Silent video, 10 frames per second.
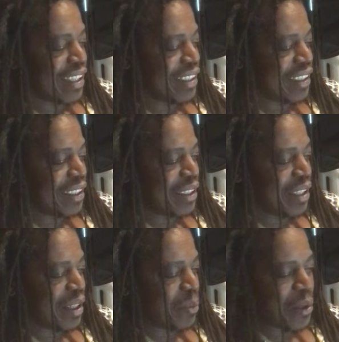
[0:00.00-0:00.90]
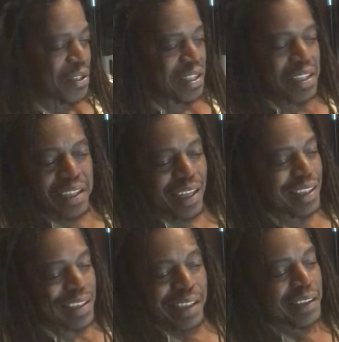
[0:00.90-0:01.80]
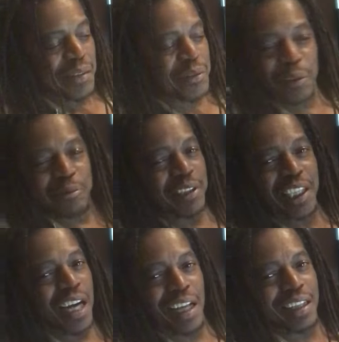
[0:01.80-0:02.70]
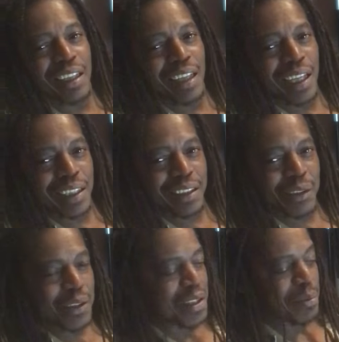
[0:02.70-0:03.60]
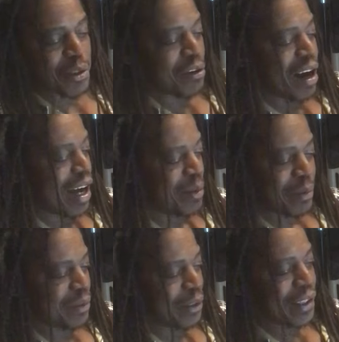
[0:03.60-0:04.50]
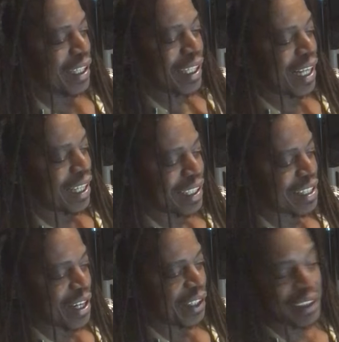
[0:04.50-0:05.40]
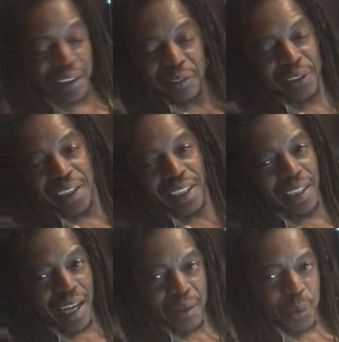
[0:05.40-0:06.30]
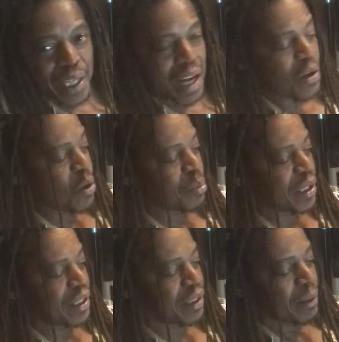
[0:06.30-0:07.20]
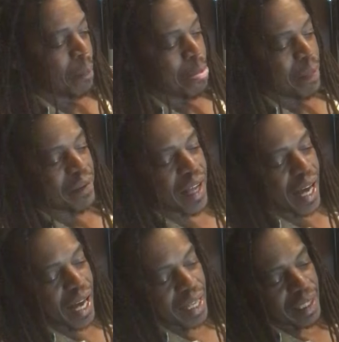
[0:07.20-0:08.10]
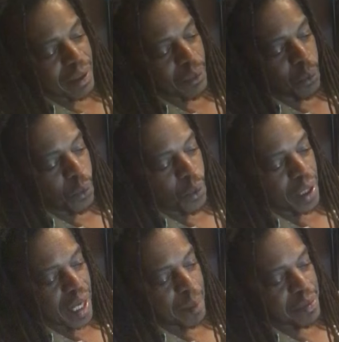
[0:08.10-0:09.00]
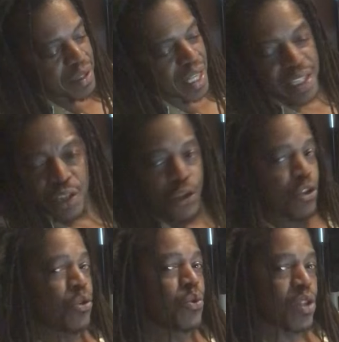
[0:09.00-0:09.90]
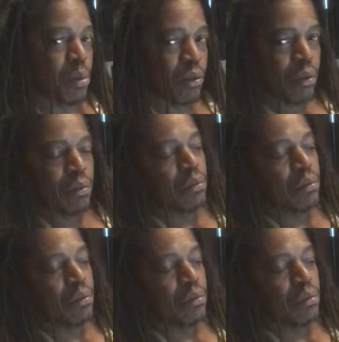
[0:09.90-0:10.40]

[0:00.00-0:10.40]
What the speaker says: the person says, "Feel free not to like or subscribe or any of that." It's not done for any of that. What I hope is that what I present is usable.